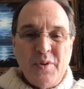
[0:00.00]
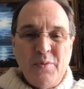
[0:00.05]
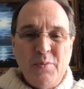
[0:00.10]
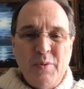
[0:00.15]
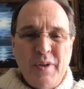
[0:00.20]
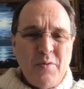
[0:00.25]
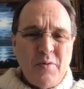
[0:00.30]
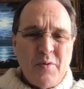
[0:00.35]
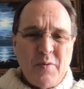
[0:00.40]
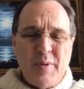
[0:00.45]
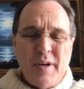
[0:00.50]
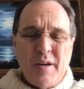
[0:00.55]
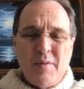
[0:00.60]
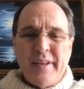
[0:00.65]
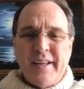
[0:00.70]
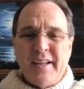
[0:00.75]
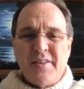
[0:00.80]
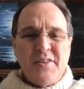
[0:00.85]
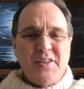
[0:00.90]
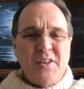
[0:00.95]

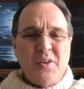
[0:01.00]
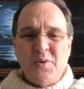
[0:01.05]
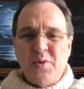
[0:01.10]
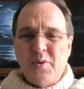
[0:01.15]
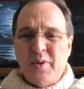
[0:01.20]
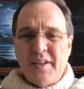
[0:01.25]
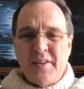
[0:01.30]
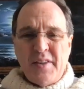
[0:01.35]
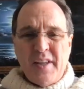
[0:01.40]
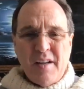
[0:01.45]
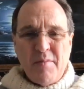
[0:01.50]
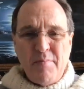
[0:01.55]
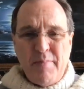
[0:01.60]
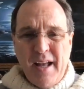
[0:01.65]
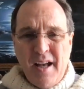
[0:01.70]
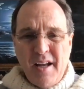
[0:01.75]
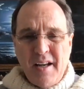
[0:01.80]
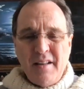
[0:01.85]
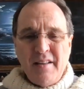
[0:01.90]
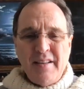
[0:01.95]
one of the
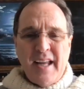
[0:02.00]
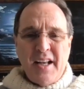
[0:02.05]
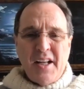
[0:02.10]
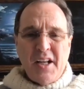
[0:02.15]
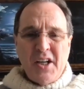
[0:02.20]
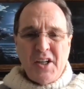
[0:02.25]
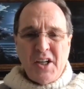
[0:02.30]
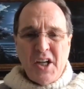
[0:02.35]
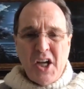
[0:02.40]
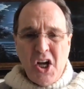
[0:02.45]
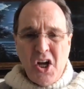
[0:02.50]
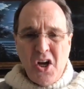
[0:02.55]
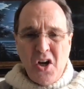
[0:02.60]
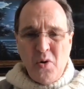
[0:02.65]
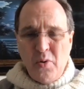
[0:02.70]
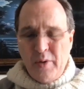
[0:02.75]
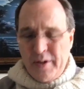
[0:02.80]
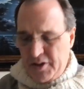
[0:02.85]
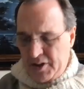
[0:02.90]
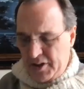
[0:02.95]
Republicans, don't do anything
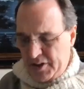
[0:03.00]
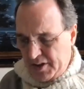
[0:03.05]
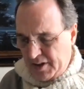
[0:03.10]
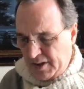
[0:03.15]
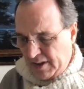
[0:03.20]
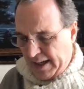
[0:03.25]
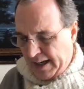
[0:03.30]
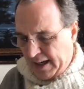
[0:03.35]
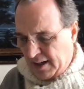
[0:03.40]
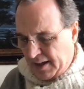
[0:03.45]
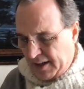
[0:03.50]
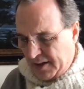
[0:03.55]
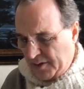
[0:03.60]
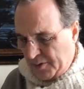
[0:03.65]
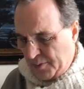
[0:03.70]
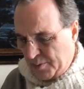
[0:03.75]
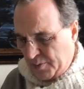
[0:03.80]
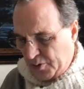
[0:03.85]
about it, let it go.